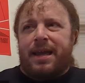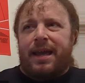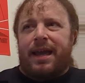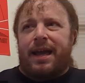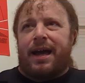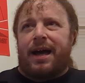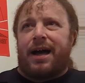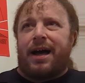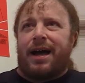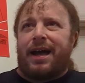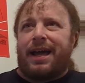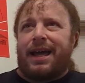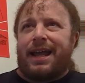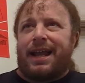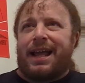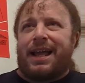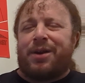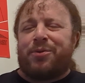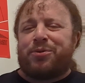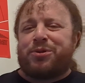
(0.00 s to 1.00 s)

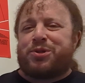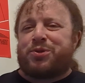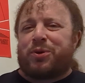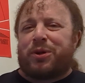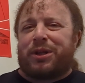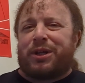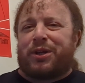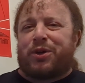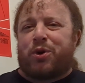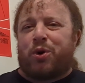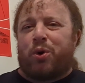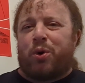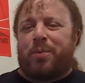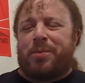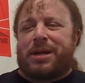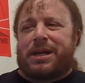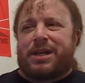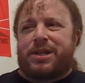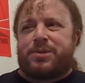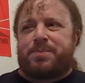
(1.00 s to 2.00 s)
And it was really cool
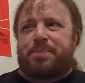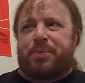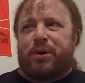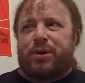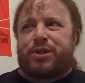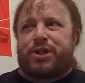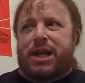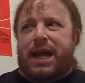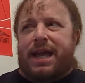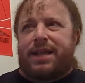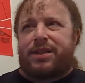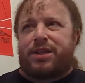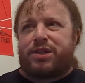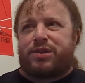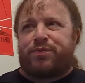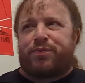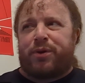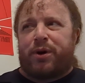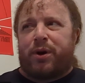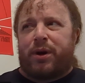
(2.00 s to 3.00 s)
because Butch had
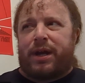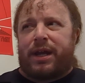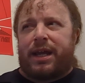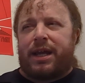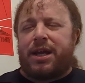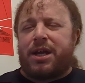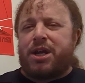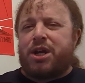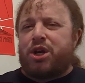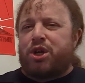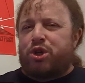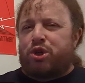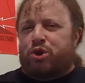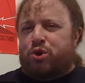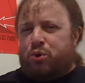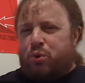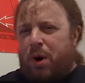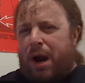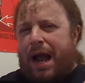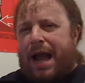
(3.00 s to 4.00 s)
this very
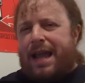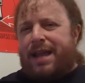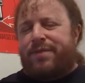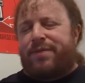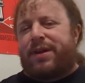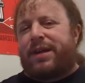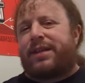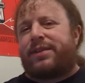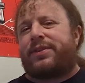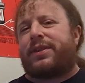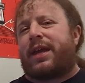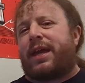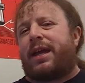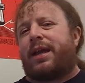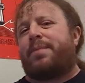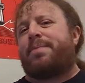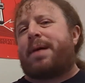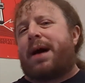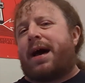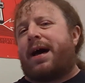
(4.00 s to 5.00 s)
driving
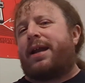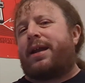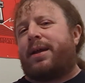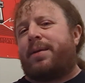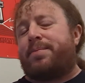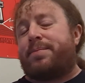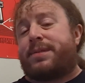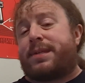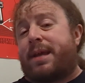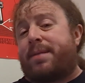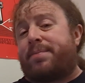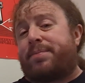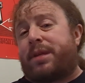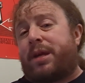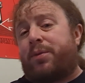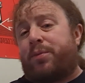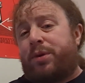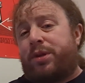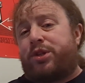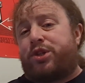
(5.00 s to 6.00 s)
thing about him. Same
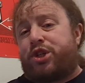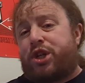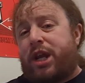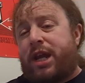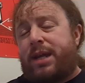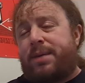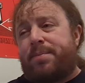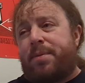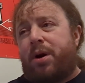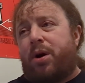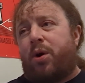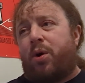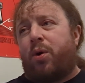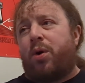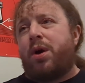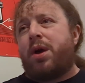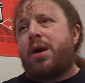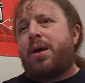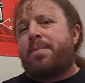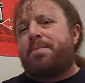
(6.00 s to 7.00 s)
thing with
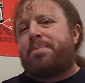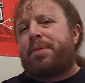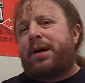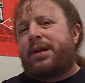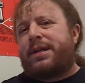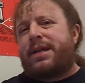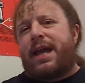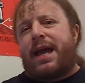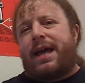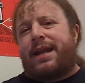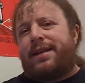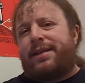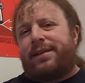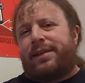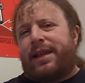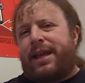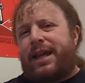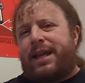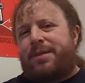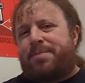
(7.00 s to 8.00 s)
Jaimoe, but yet
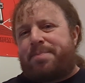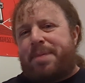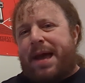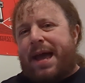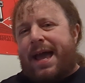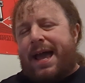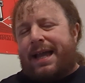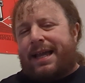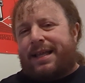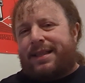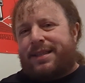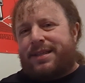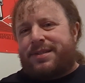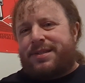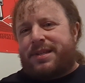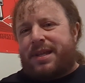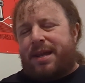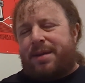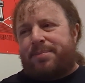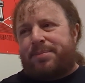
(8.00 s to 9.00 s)
laid back at the
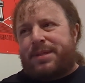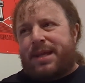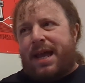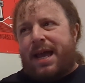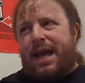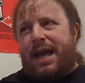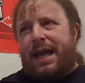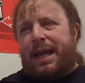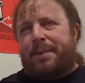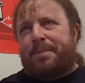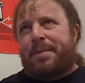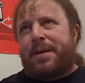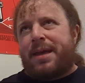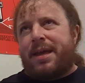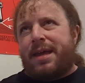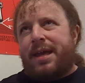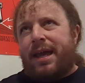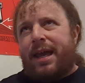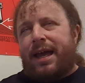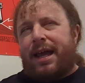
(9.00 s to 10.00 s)
same time.
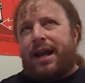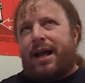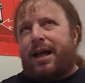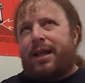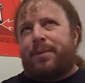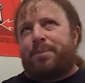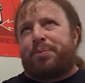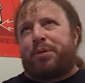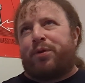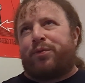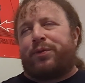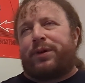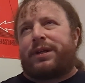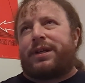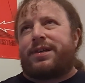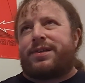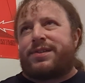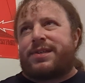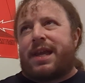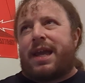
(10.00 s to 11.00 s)
And the
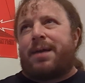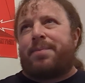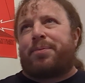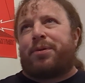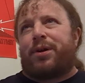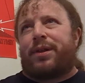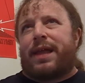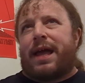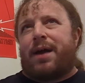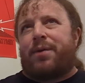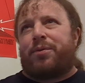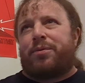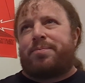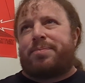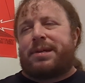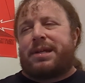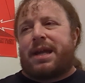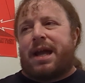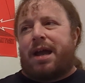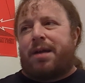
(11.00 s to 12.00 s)
perfect example of that would
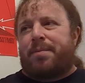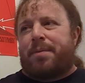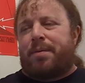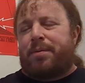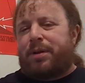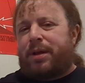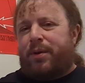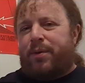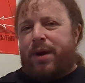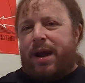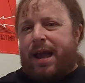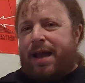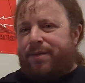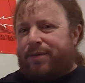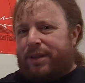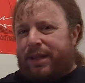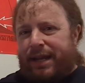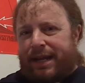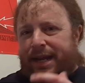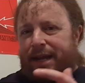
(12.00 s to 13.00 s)
be, I remember they were
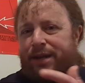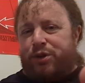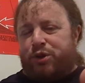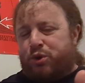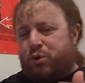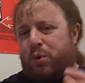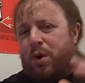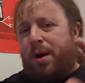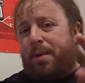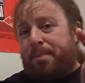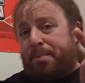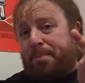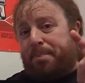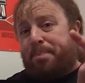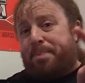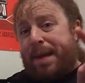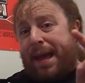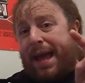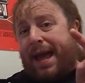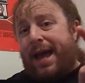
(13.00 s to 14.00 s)
having like a drum
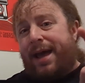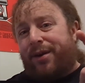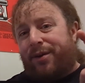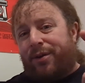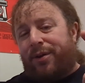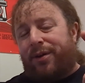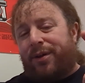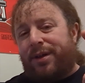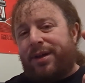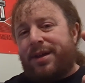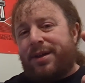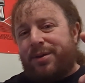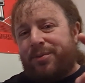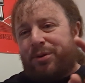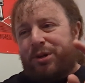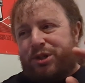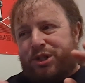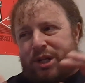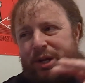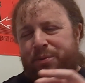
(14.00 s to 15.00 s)
battle,
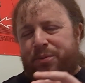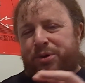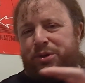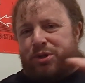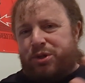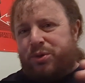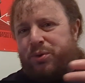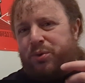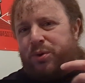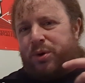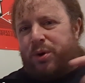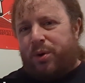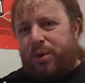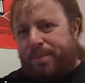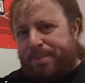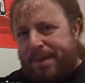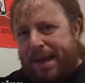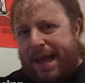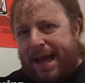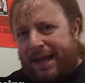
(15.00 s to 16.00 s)
which they would do
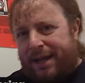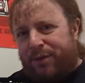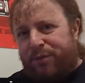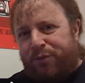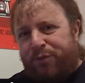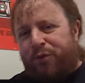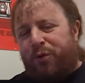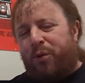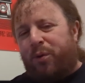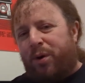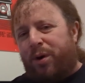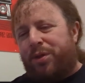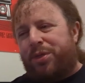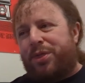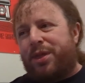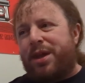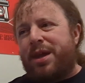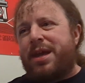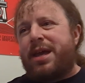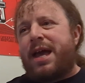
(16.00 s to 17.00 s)
going back and
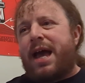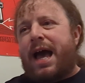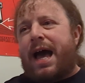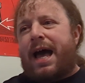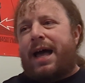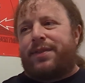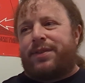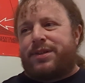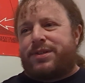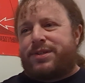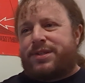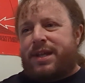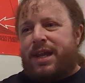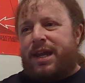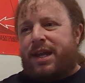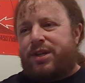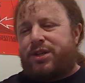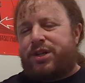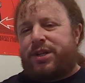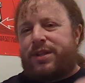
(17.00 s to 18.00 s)
forth on the
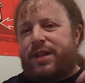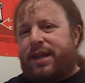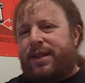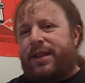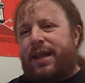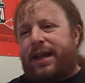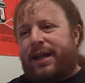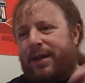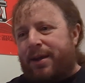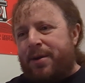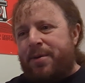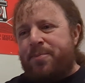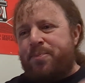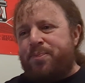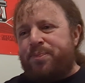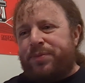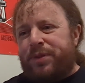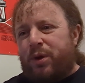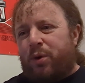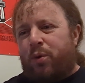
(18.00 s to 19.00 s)
stage. And then like
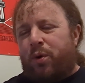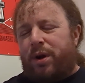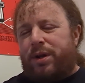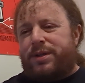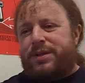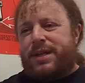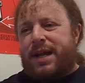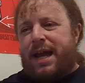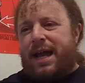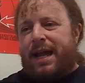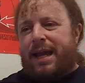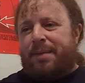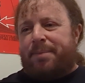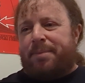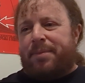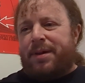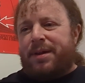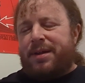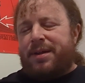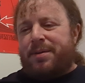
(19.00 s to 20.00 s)
the one
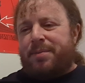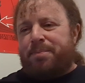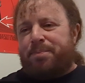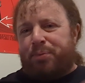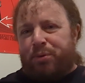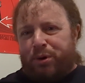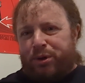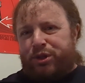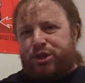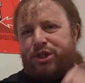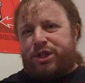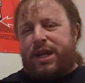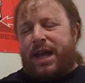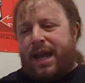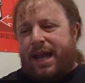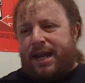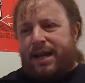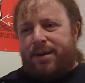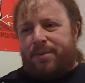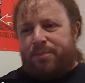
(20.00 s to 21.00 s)
time Butch
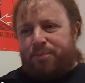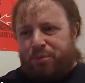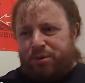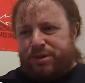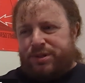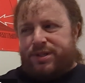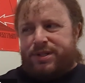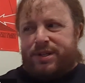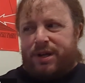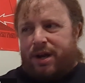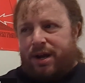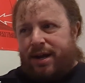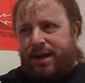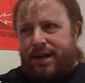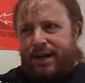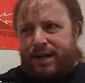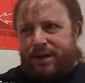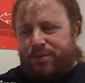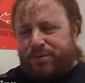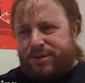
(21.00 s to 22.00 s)
kind of was
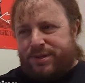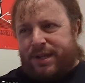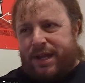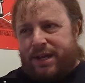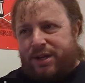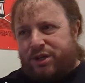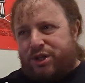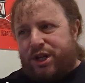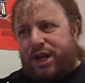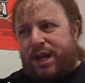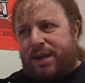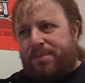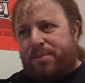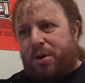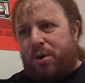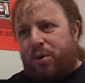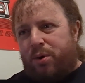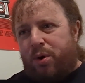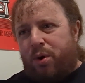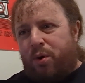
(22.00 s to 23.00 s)
done and he was letting
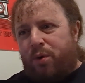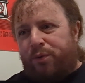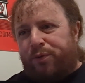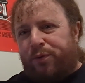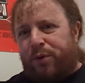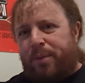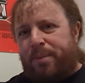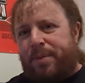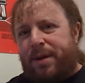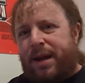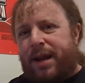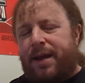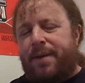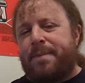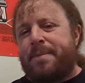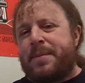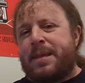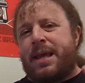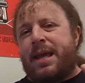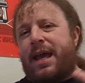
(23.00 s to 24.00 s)
Jaimoe go for a
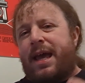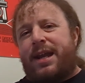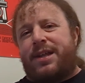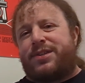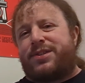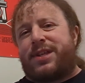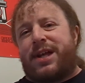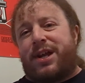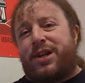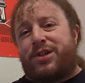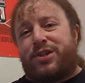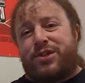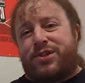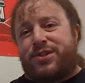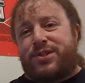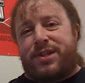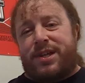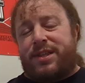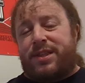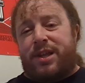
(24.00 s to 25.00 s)
minute. And instead of
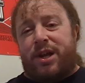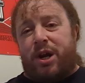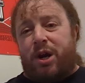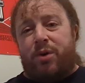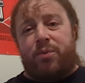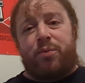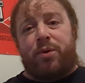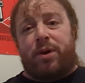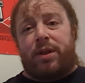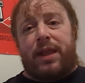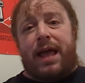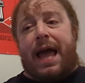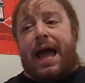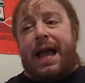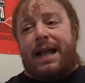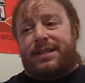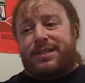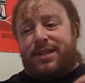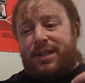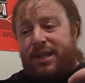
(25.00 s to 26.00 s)
just sitting there and
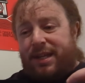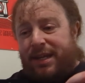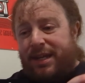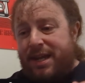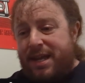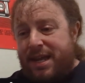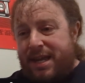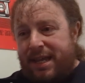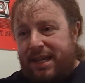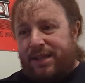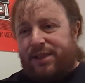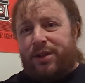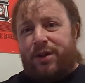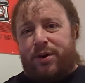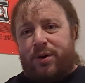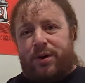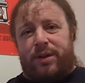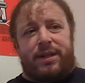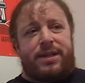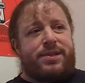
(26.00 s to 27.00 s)
relaxing, he
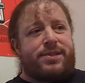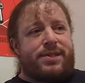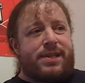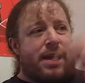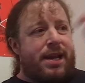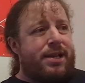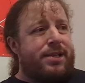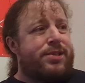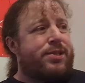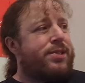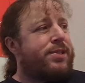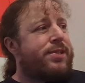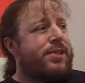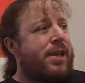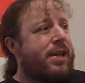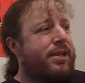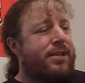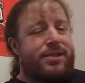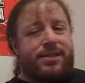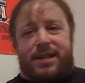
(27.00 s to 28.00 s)
literally set his
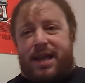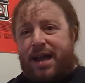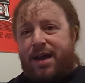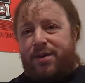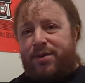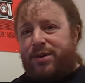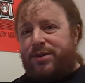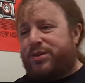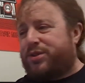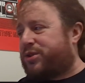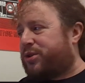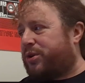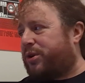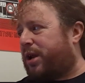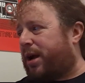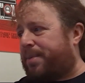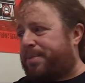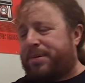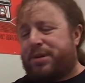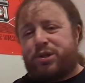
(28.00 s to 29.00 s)
sticks down and stood
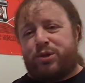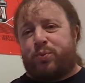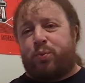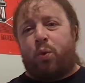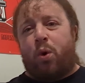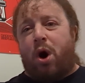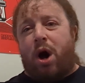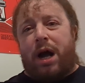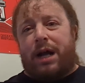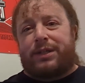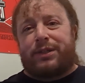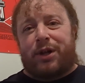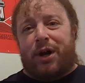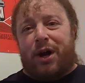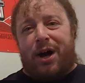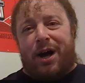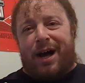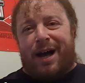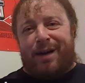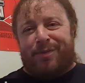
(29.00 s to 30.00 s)
up and just walked
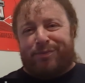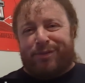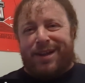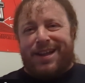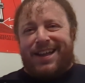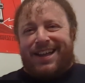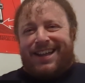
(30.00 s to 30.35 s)
off.